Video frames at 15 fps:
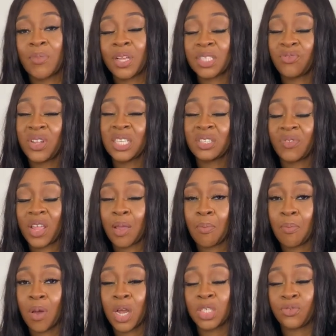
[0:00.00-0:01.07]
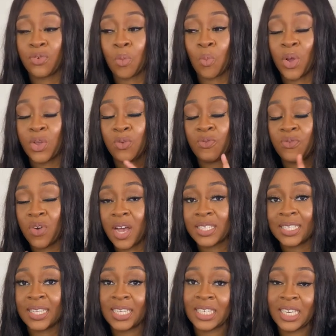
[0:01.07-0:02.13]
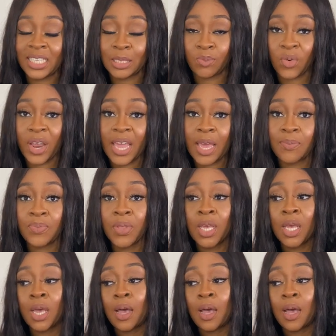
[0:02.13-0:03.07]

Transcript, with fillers: It doesn't really develop much from when you first initially spray it,